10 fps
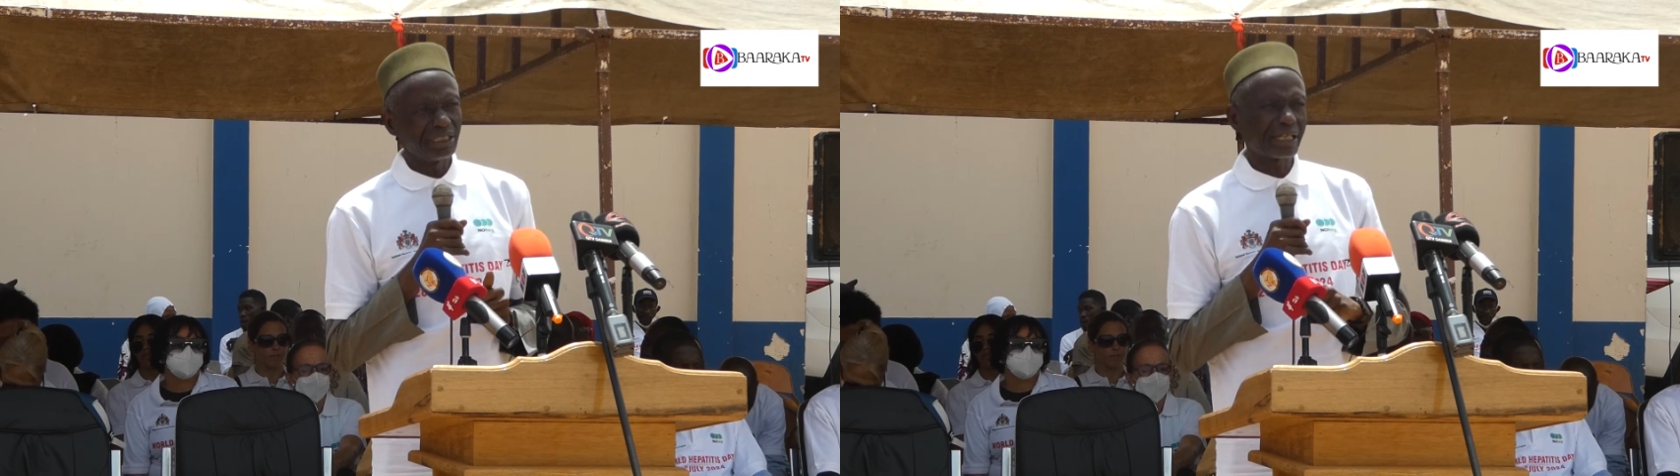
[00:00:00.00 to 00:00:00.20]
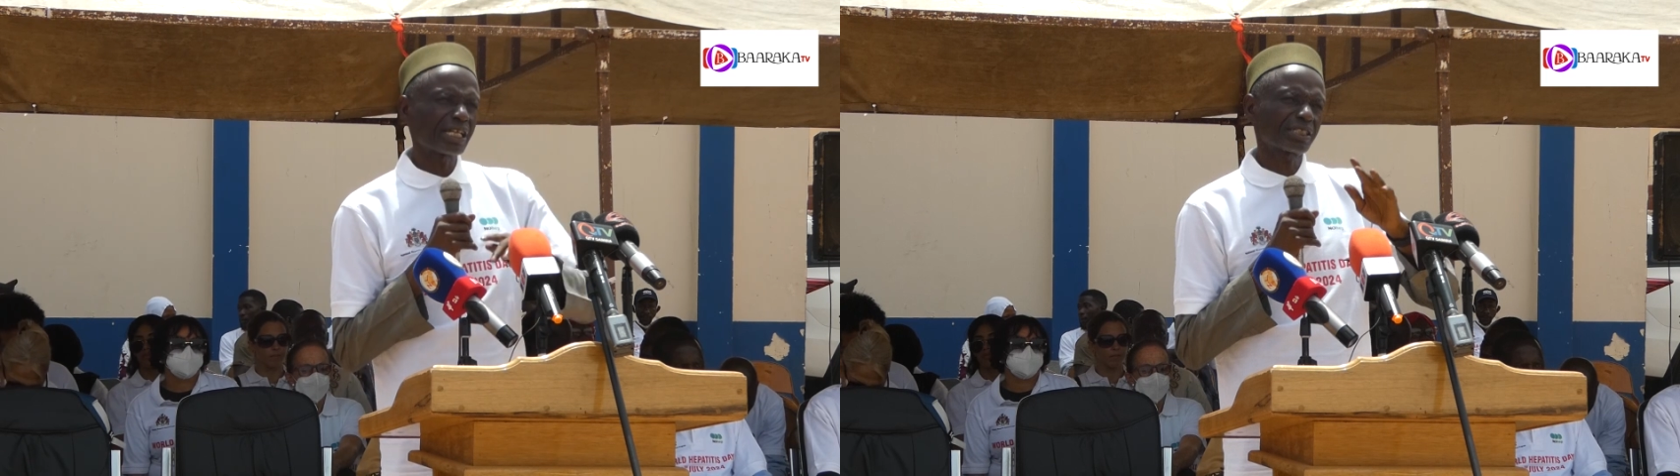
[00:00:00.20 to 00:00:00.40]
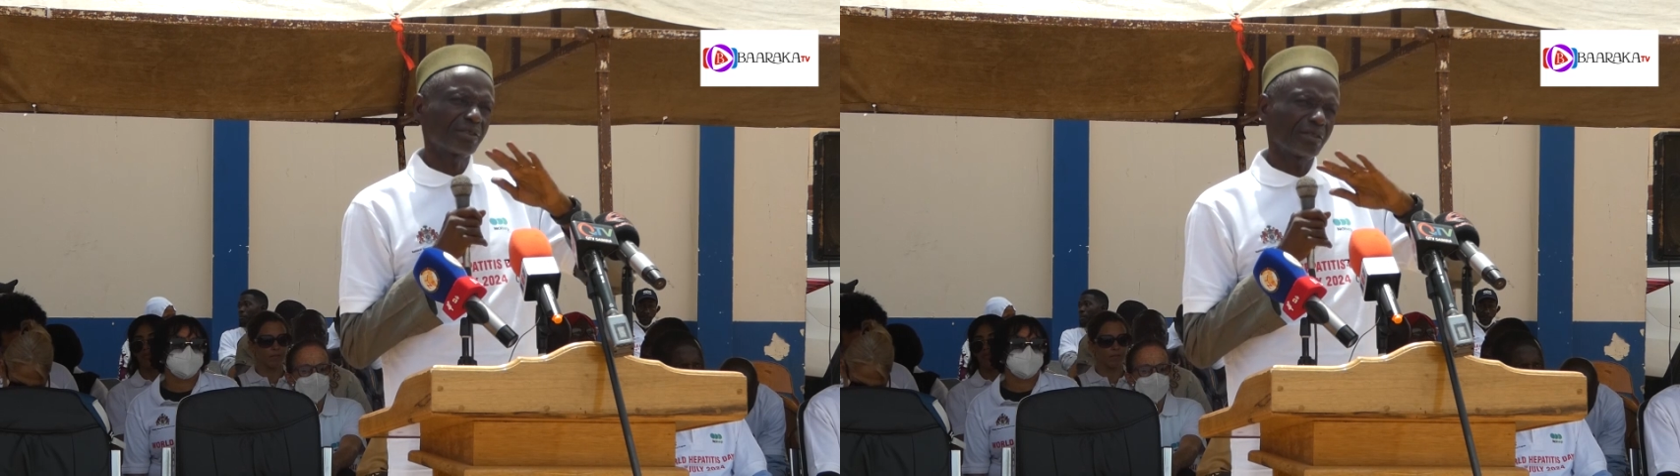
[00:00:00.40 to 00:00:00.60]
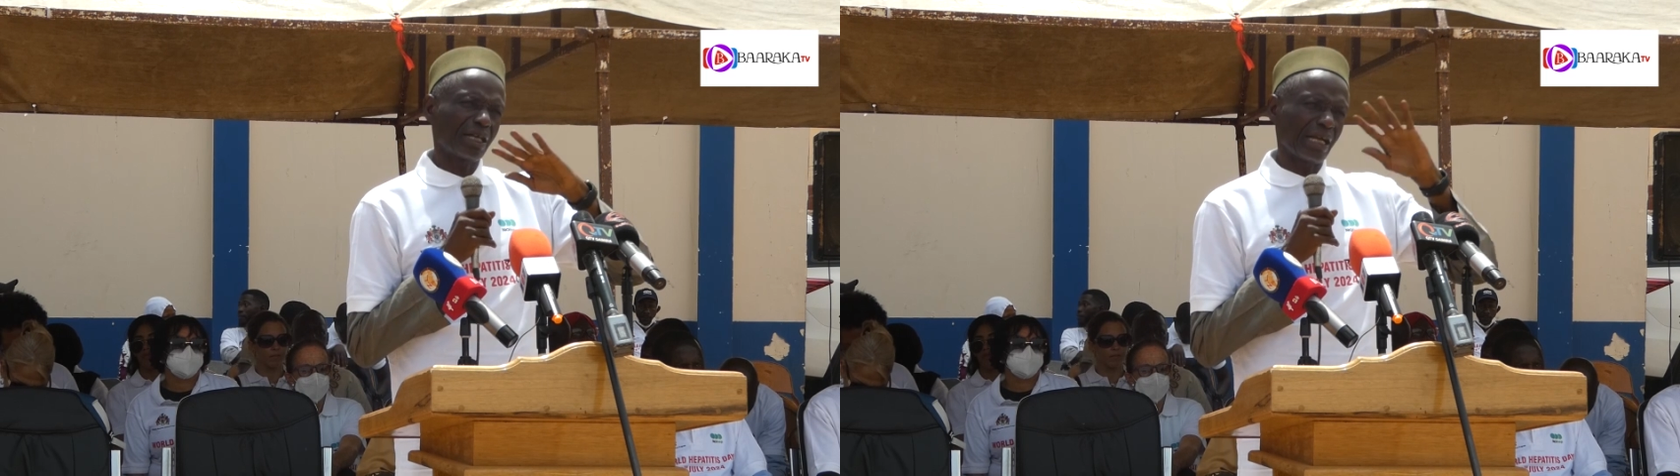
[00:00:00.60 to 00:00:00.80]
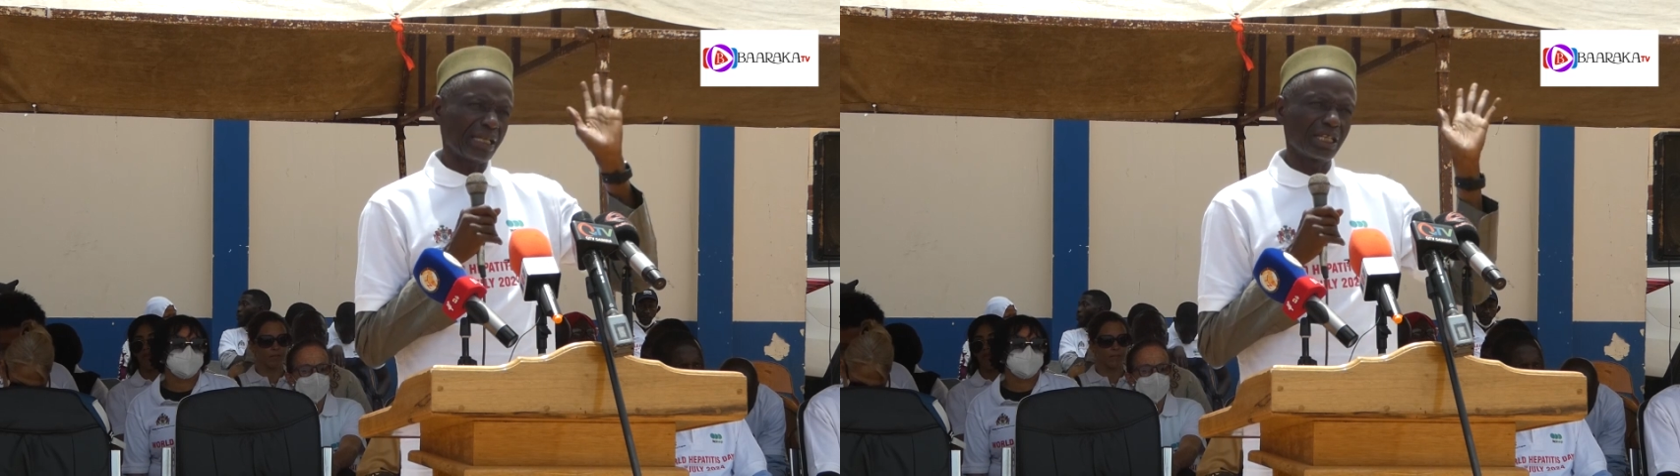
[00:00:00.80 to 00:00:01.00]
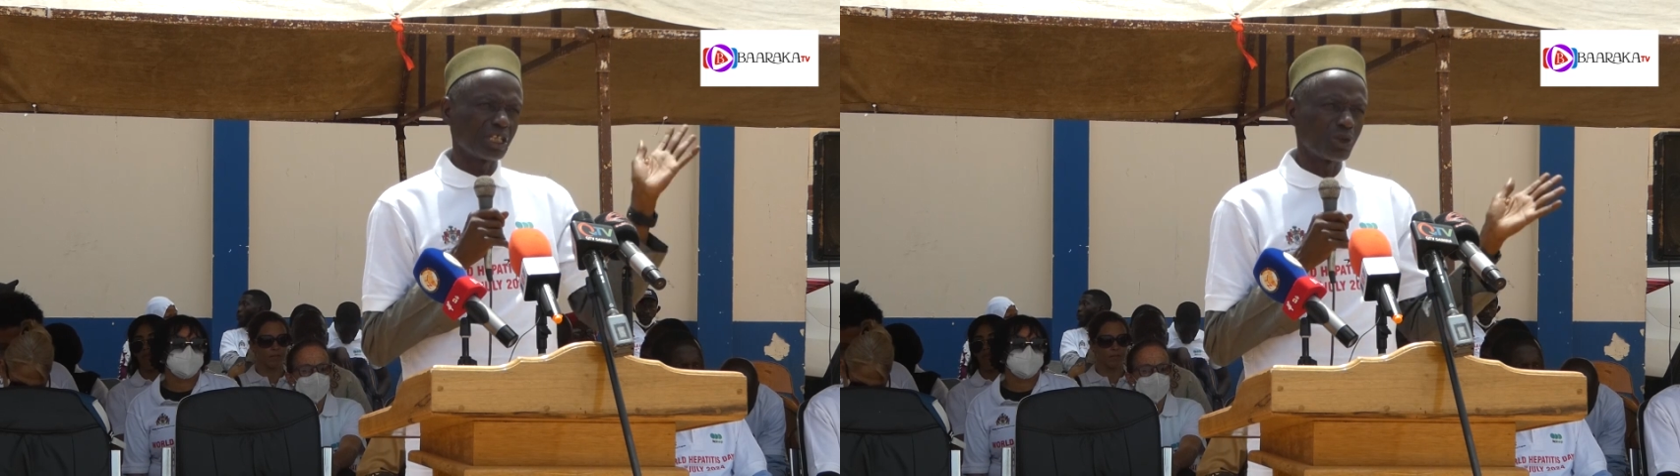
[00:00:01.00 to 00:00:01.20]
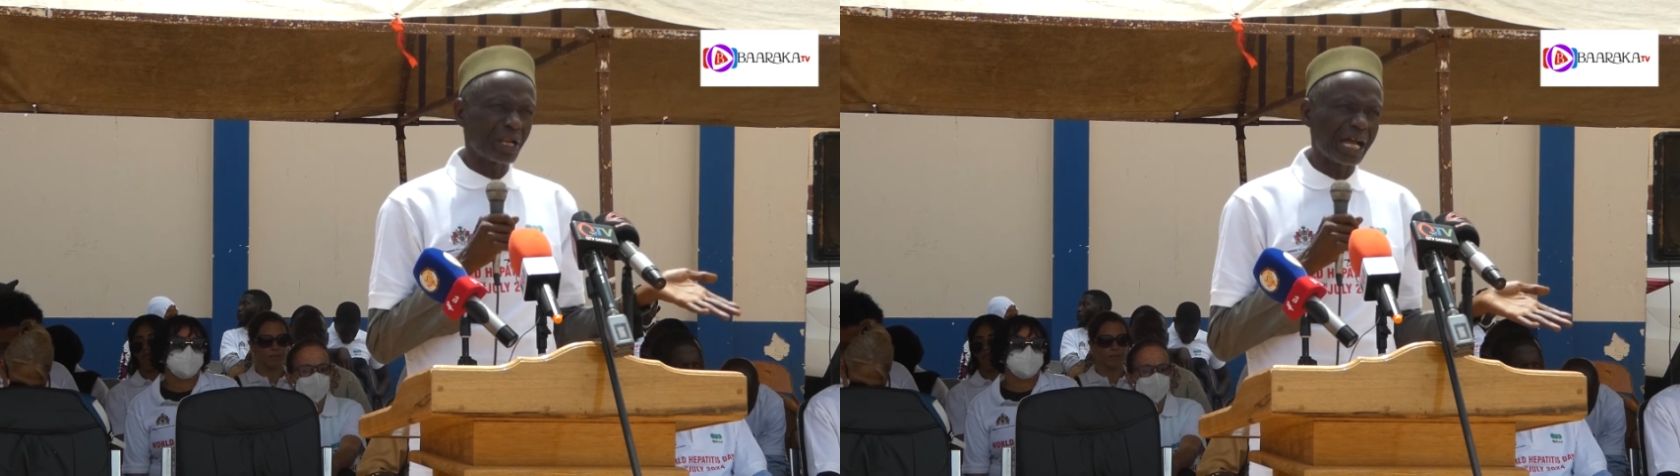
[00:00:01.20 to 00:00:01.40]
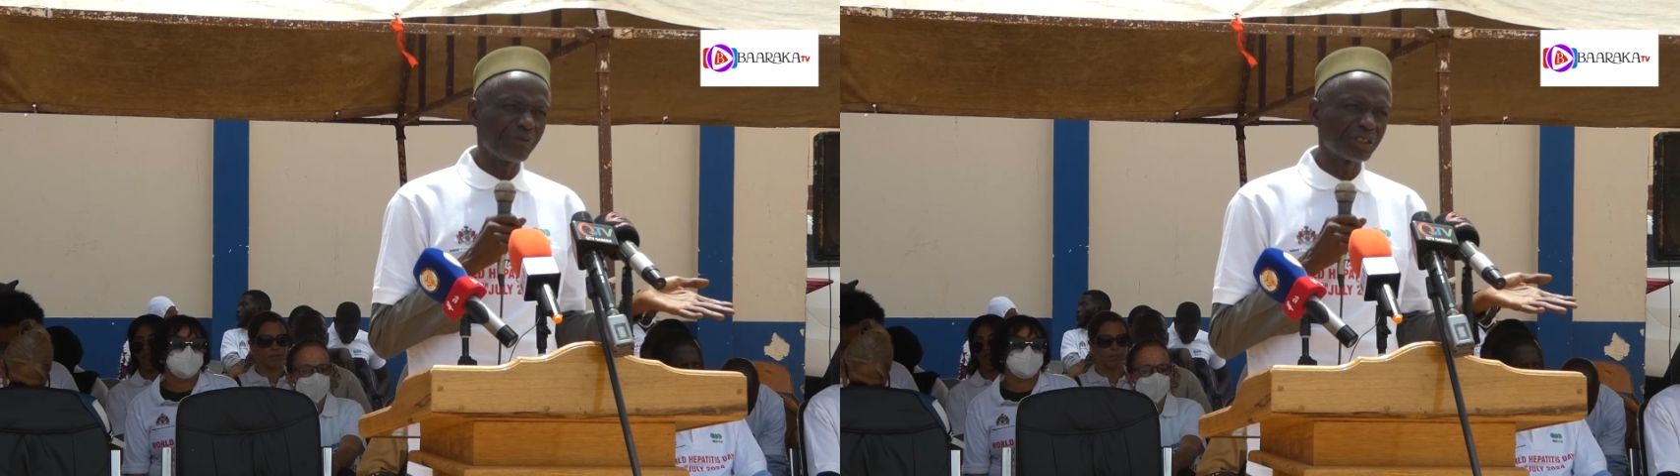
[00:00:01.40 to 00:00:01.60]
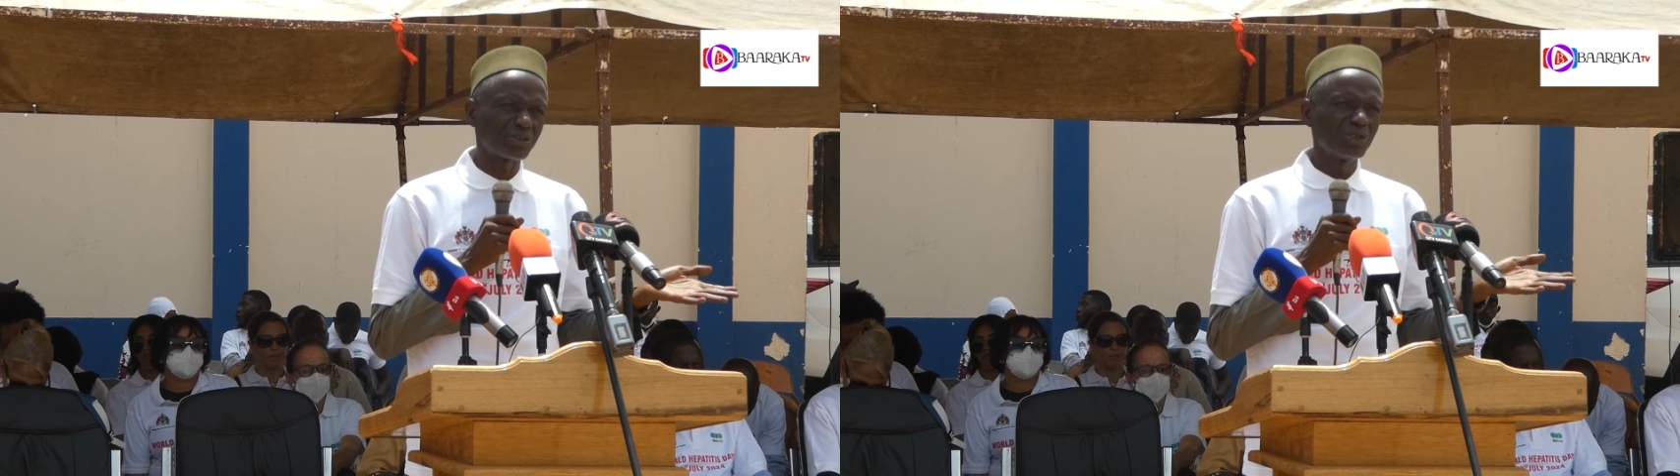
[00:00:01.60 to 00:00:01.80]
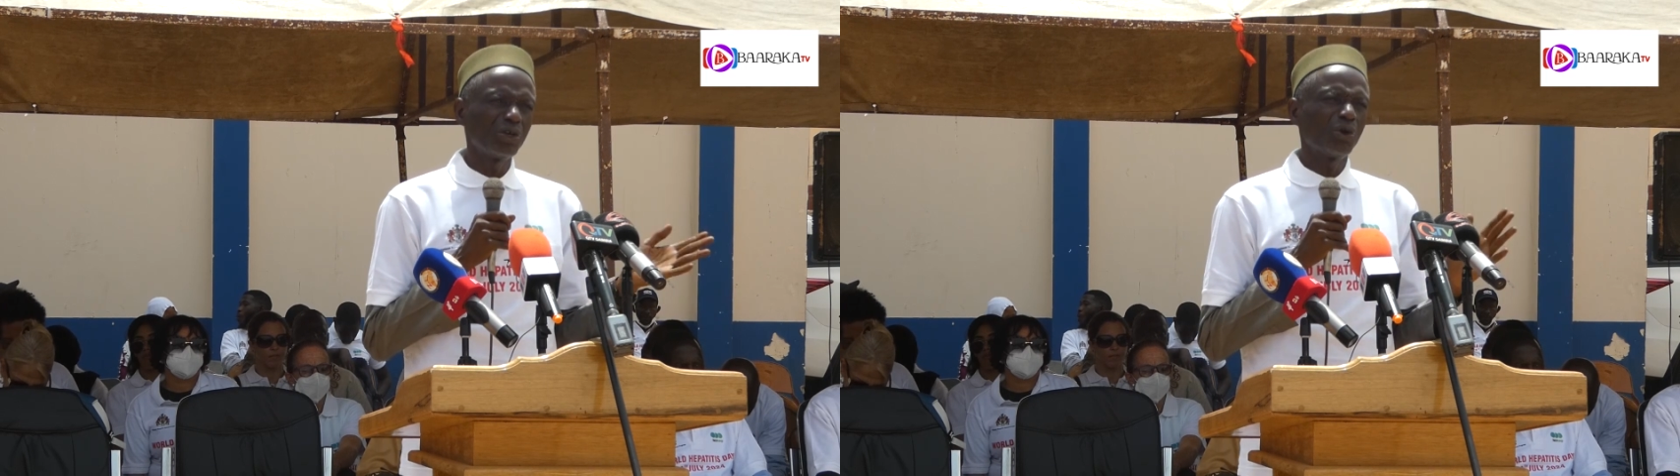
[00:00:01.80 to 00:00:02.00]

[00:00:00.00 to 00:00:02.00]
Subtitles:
The rest, either they don't have it